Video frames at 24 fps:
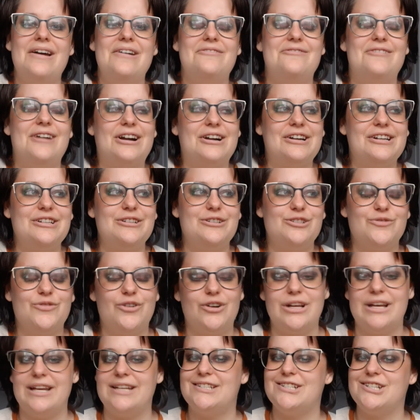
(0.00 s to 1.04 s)
very
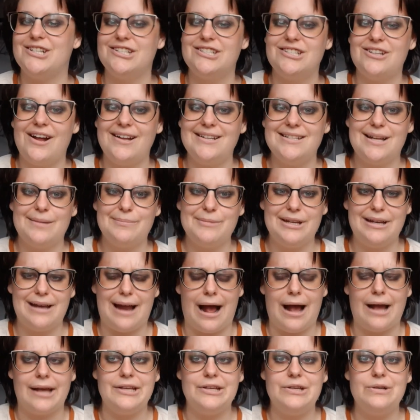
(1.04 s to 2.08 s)
useful. It's just not something
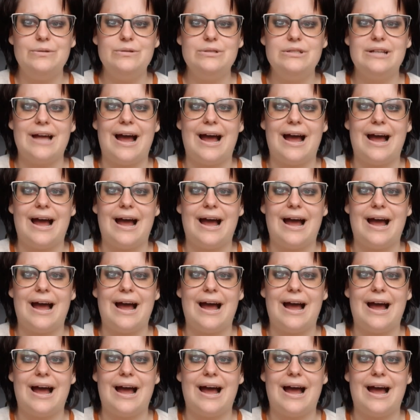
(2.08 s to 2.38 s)
I use.